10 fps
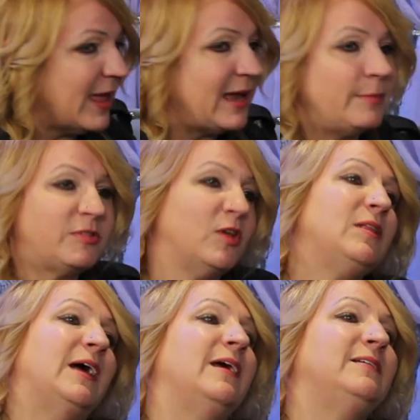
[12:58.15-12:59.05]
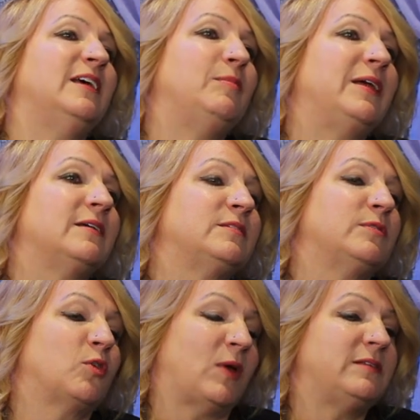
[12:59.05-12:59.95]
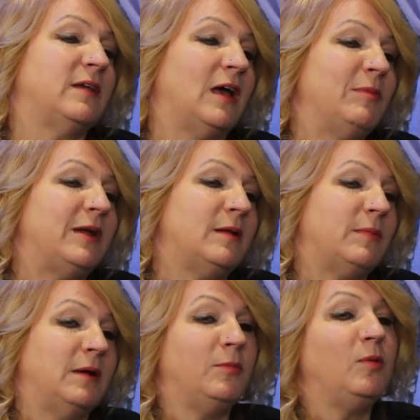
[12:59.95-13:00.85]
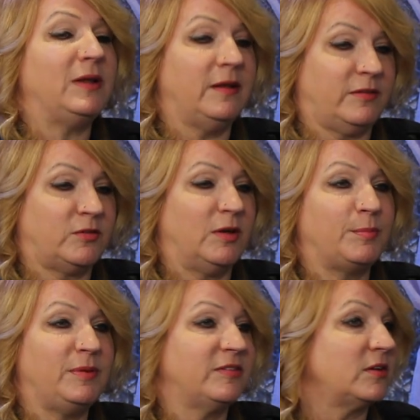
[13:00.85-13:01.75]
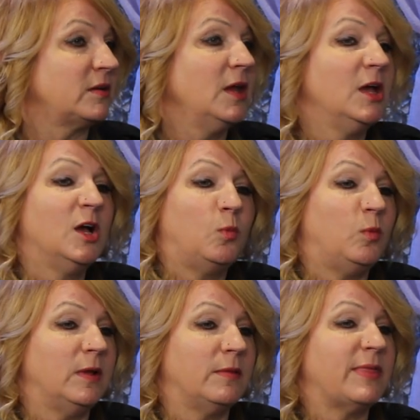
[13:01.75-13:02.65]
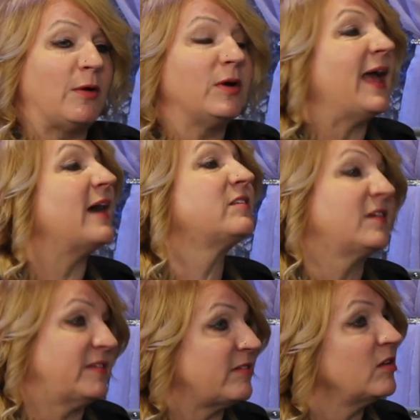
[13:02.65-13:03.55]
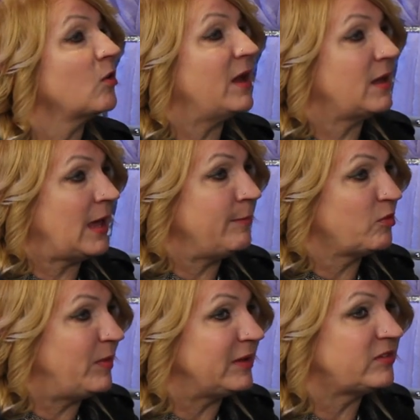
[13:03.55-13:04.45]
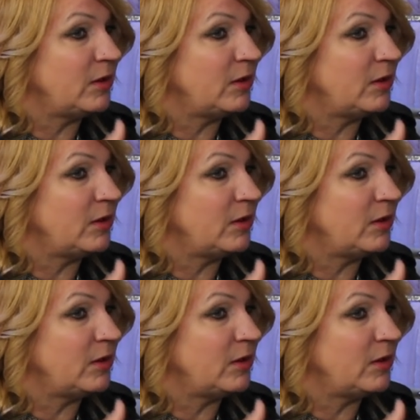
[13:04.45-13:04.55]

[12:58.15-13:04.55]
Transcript: And I'm so glad I did, because it was great to come in at a moment in history where Blizzard, they already had success in great games, but